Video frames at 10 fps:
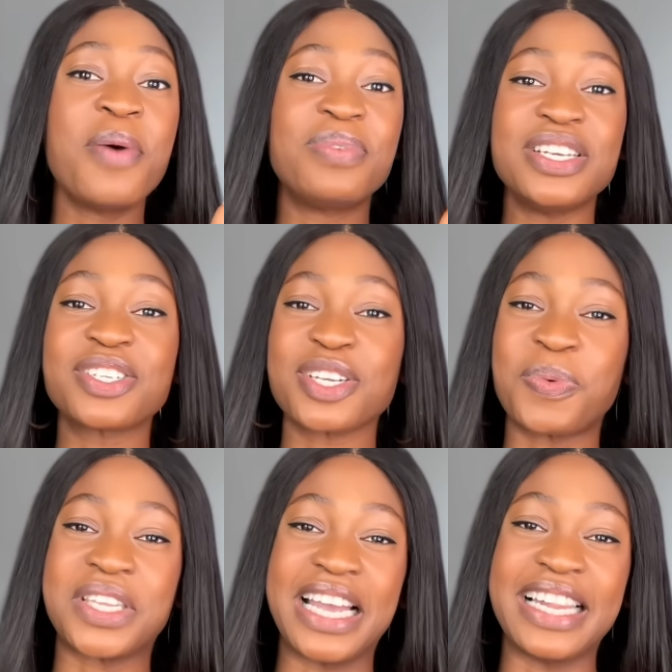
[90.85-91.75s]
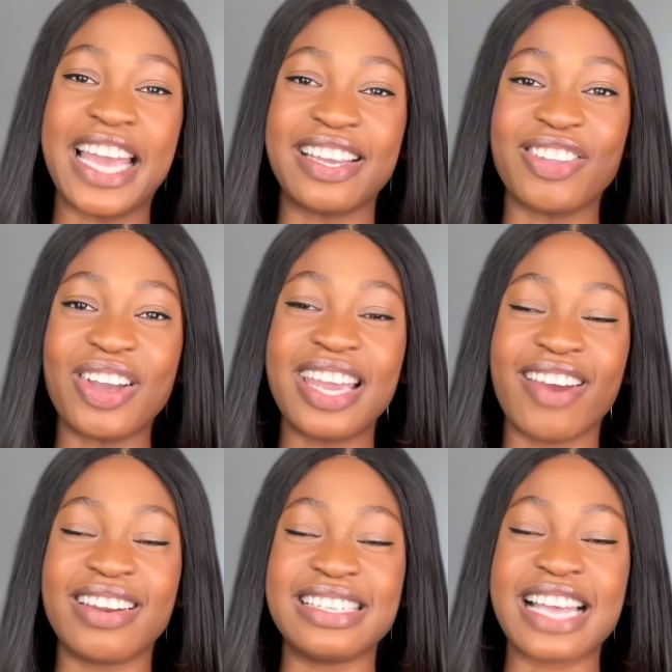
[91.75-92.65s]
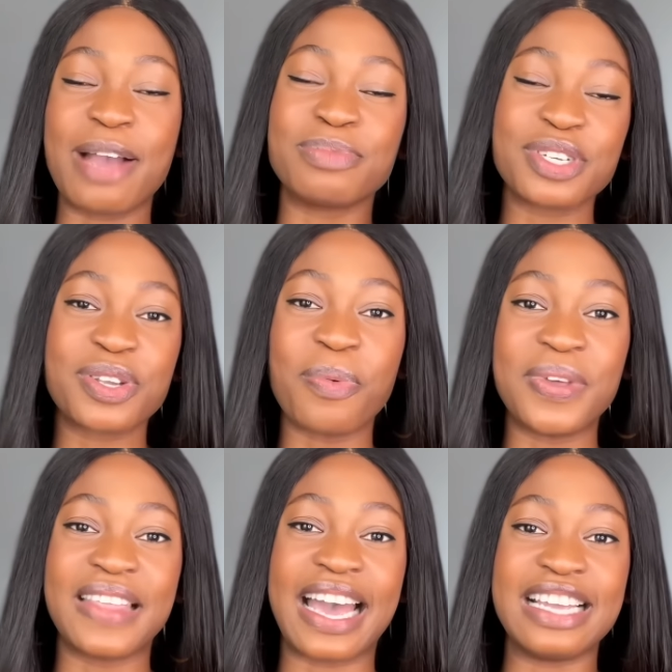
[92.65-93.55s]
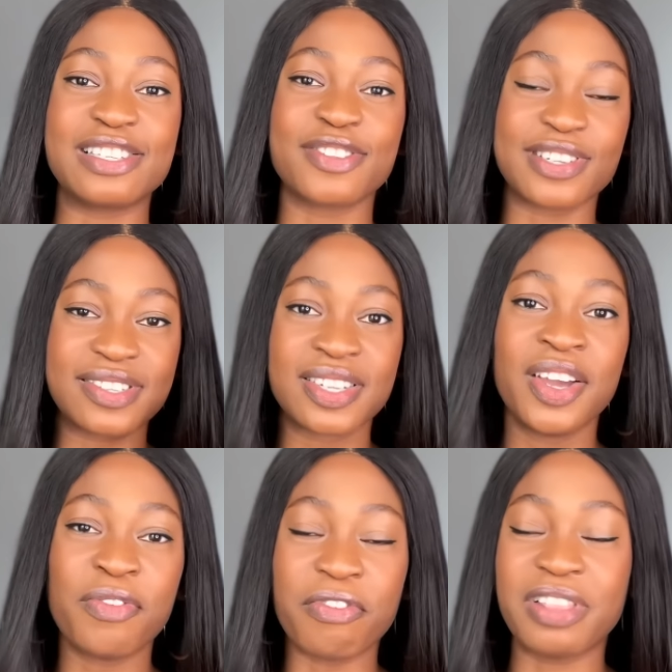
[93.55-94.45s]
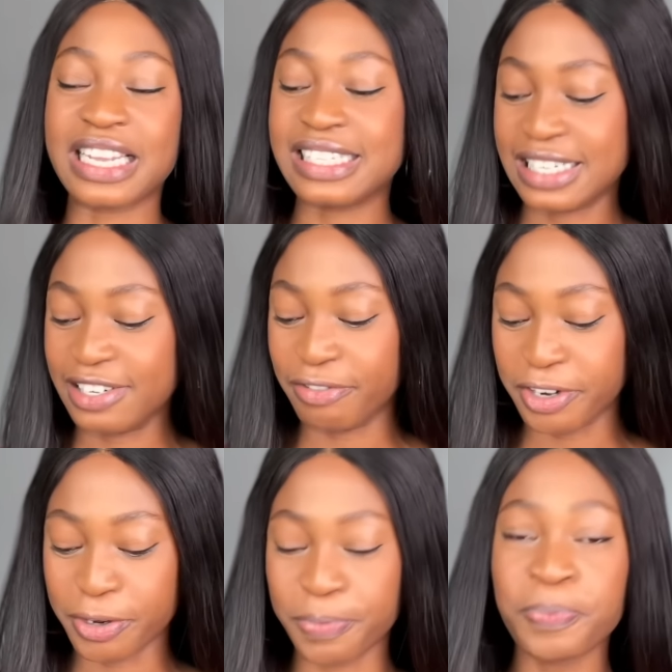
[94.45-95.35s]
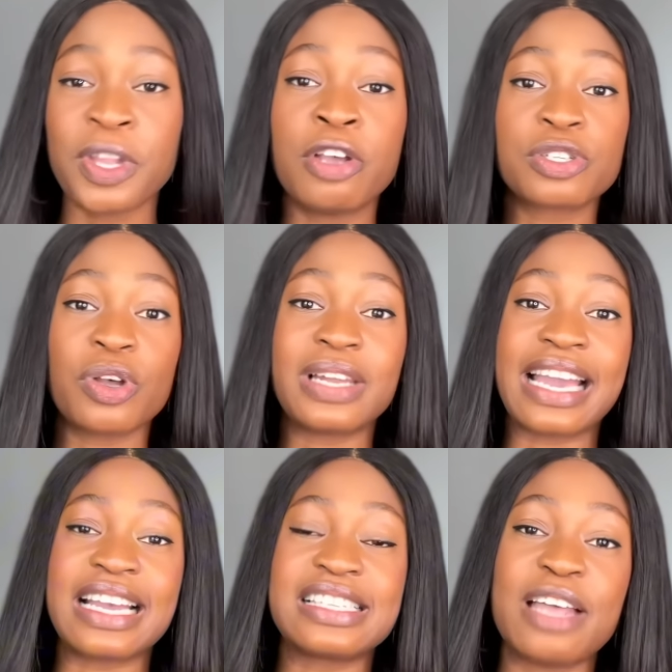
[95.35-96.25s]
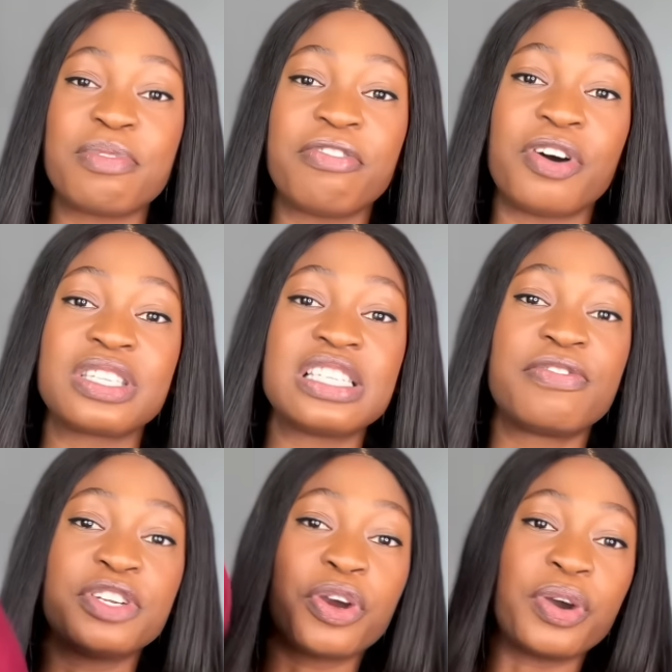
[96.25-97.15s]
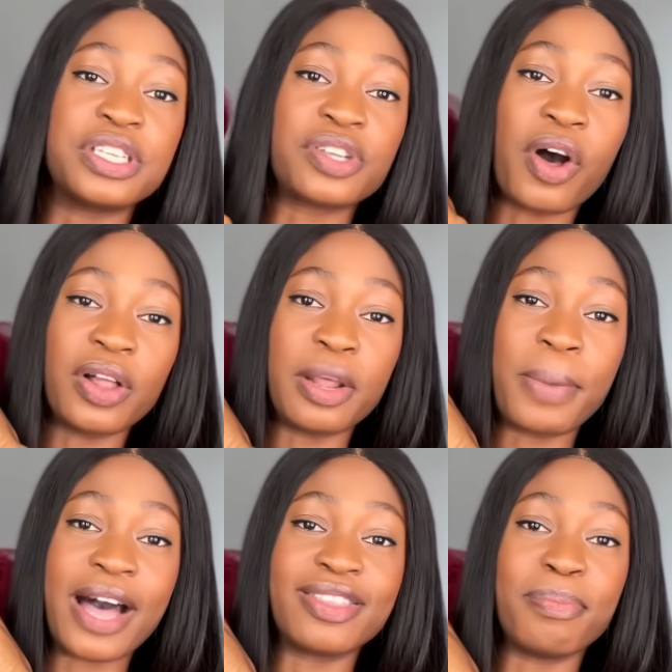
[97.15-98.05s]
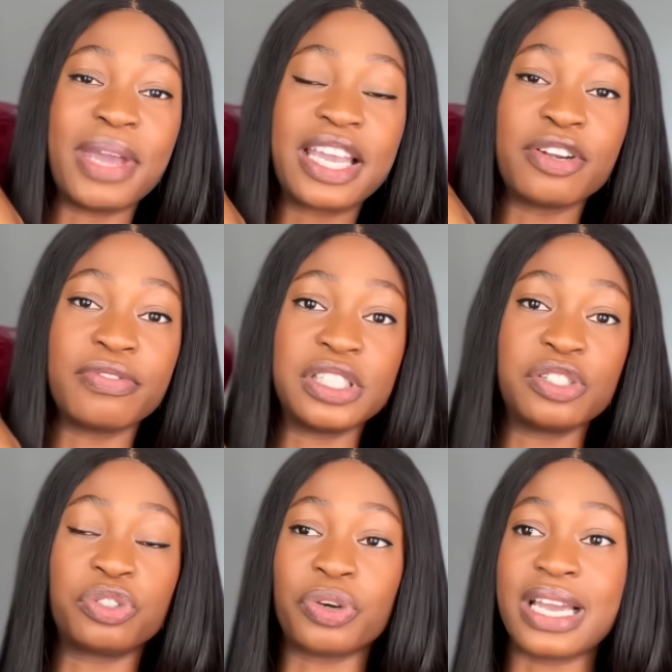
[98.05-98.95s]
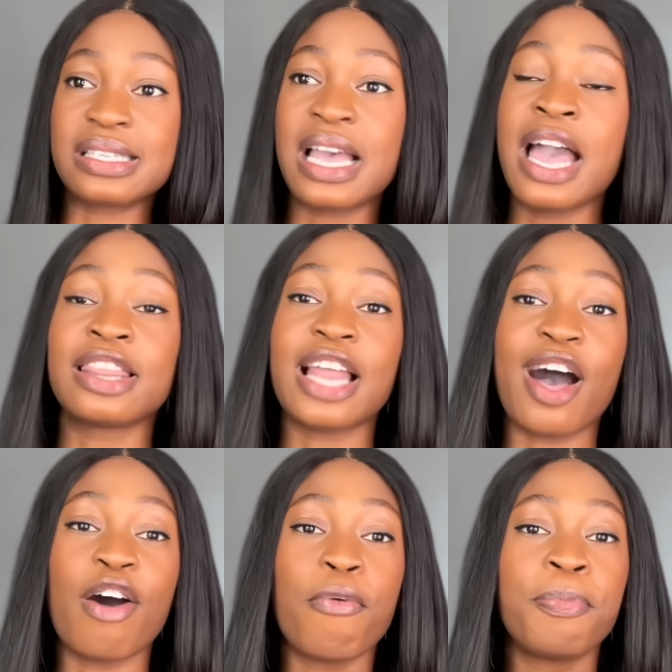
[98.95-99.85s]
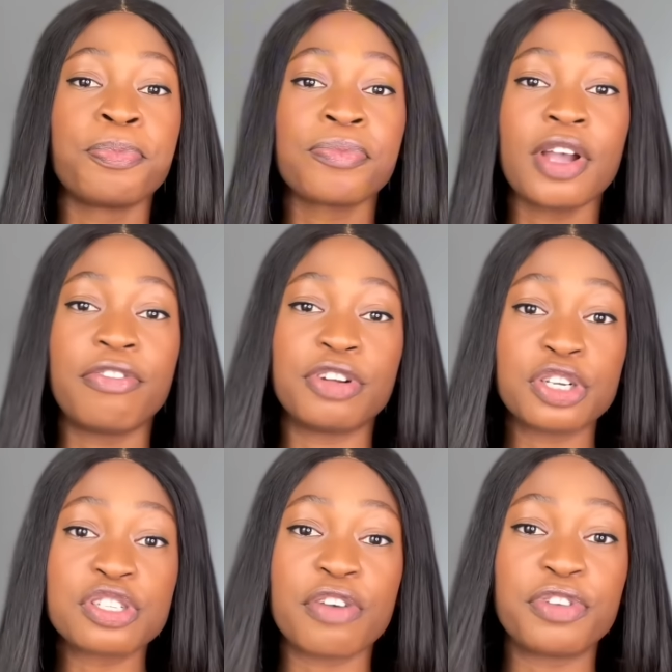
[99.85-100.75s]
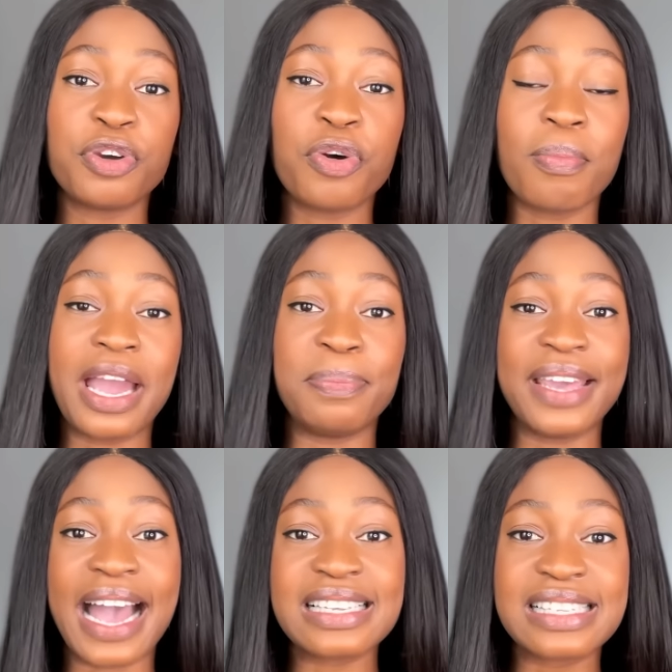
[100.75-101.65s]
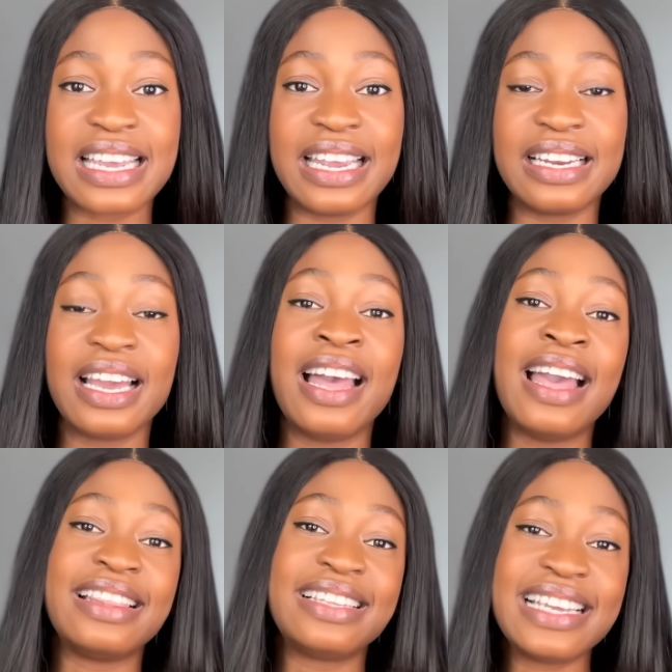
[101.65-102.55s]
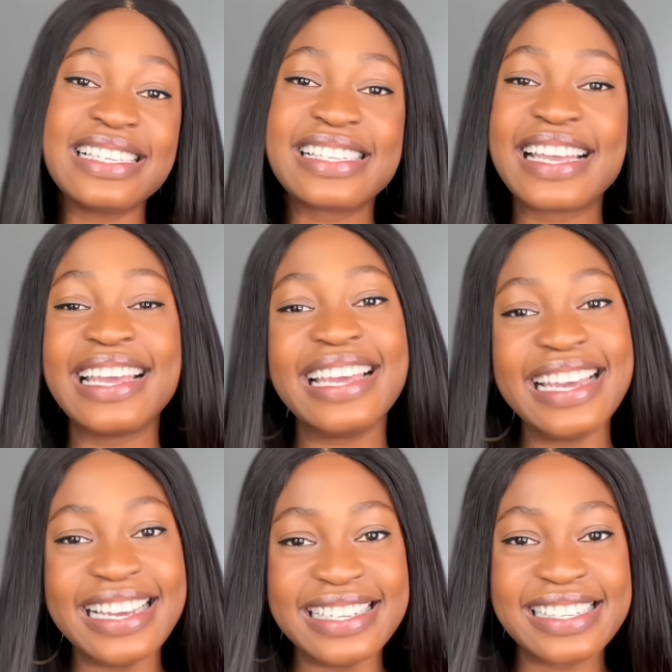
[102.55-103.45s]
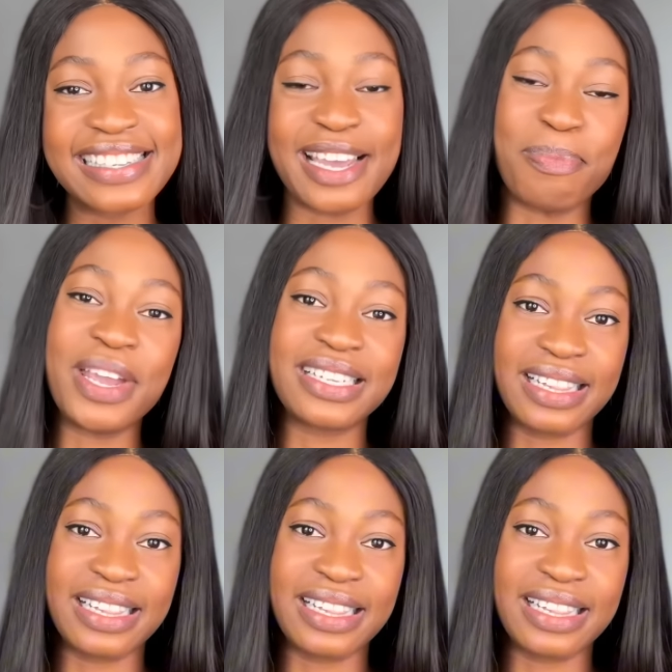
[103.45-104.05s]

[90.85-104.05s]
Please just pretend like you're not hearing it. I'm just hoping that it's not reflecting in the video. So like I said before, this video is all about the making of this dress. Now, for those of you who might be asking, this is a paid